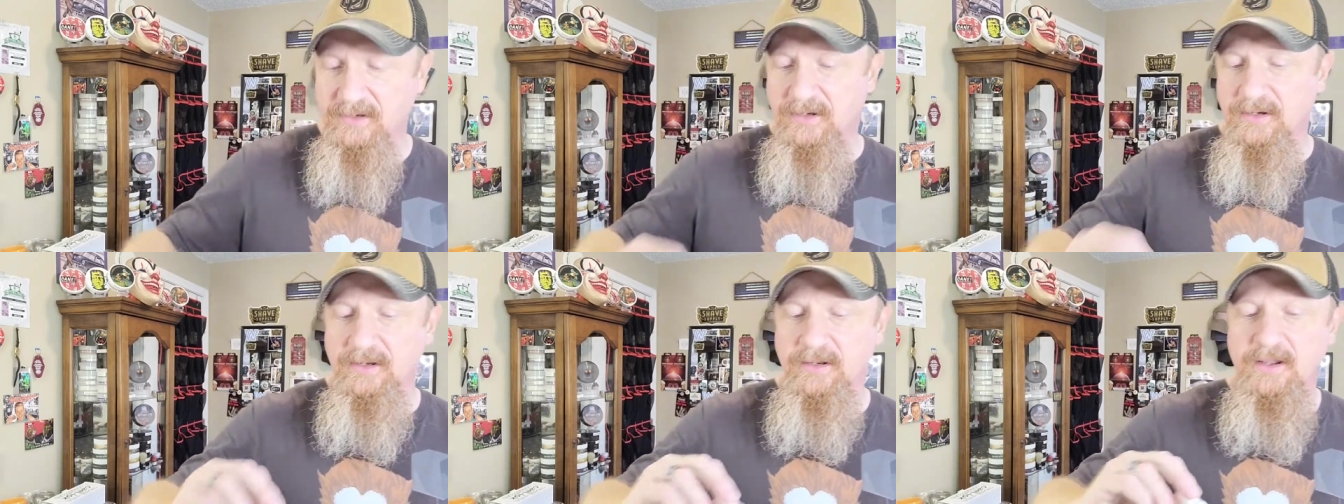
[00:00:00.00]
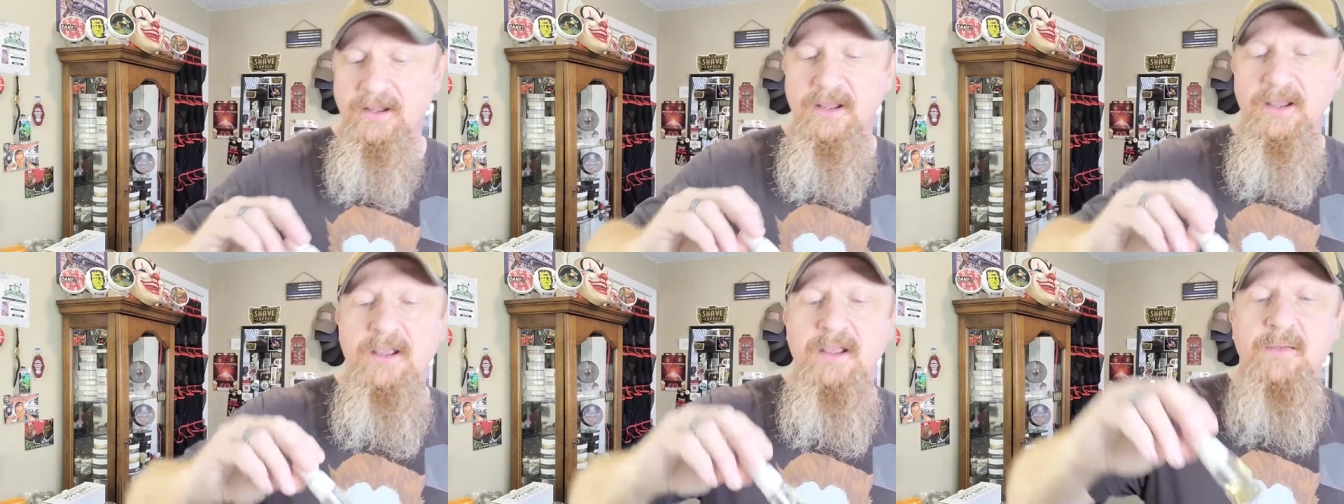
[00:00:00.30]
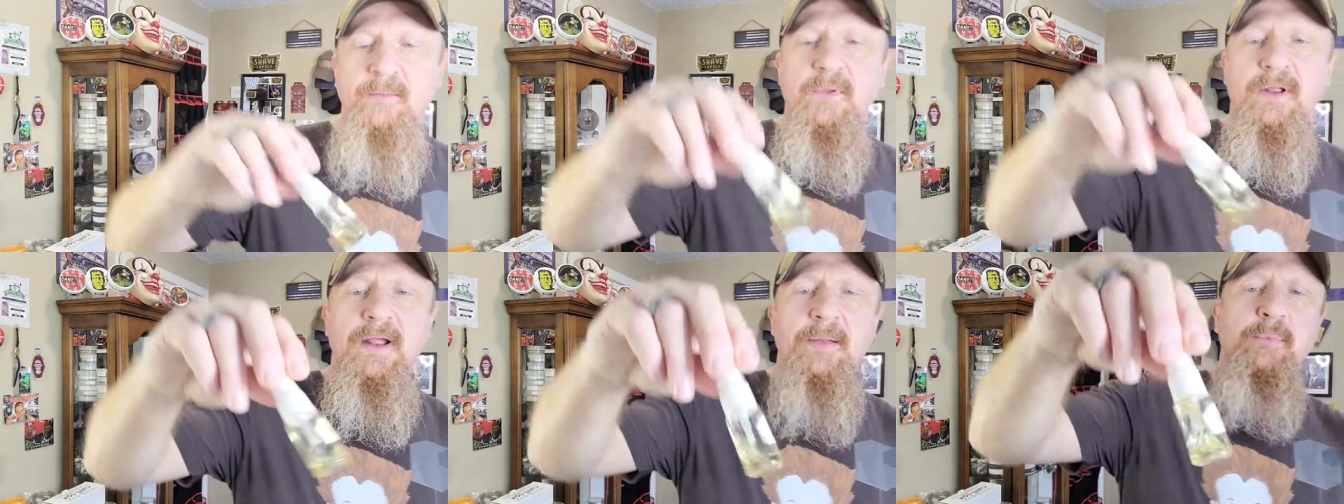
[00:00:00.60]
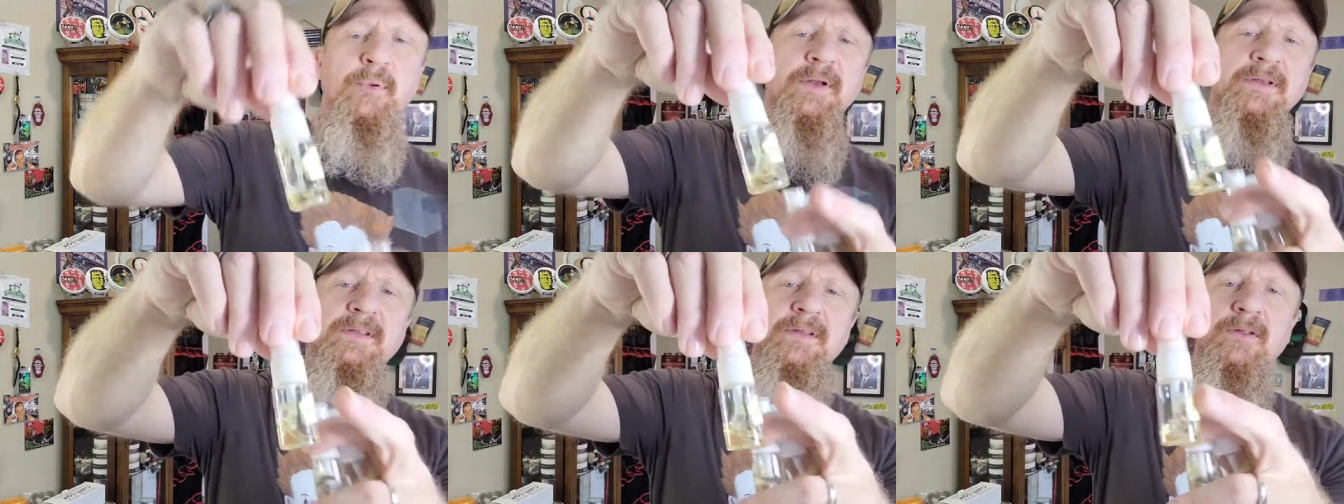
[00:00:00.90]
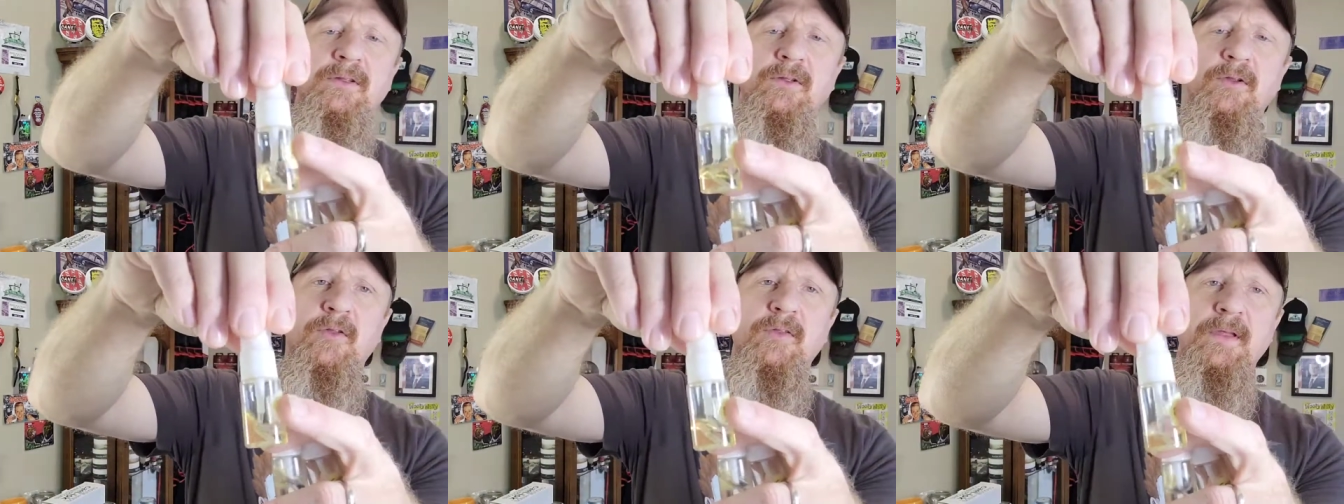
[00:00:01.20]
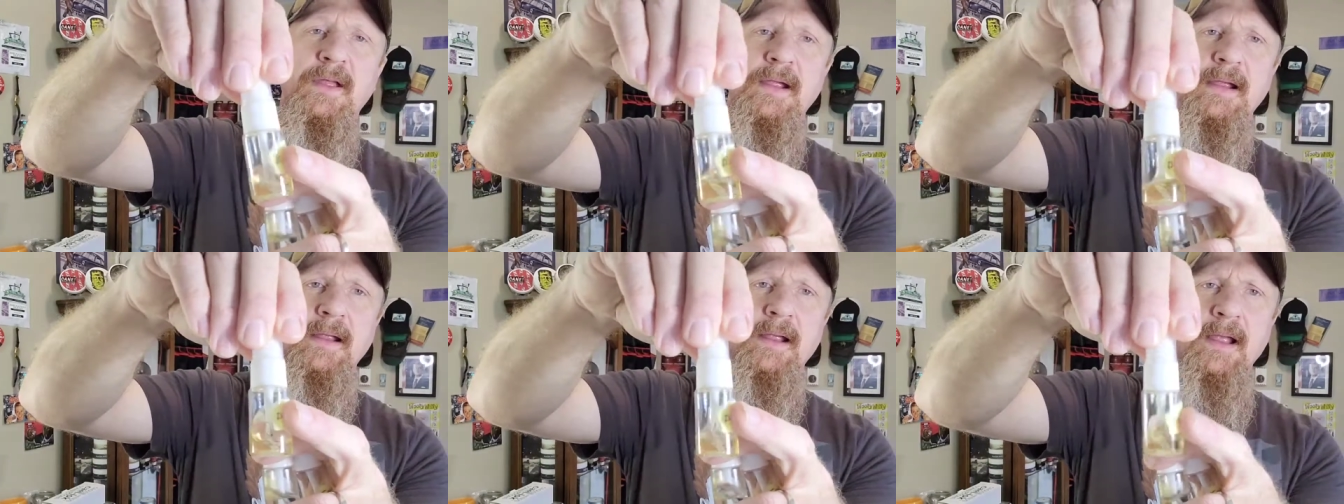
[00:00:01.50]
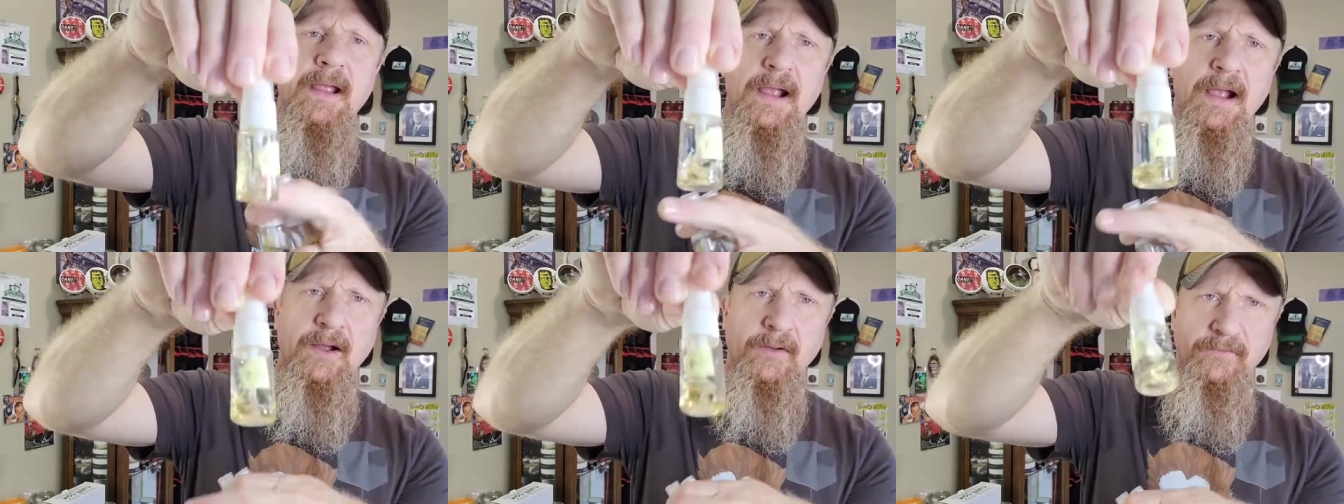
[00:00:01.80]
on it. But I printed a little thing
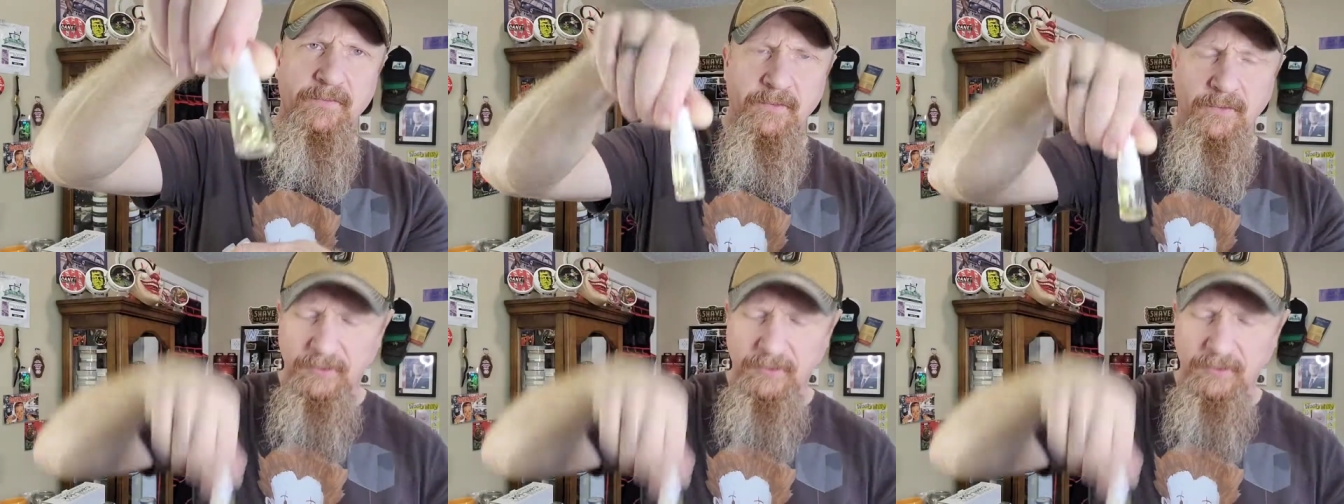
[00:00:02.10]
out for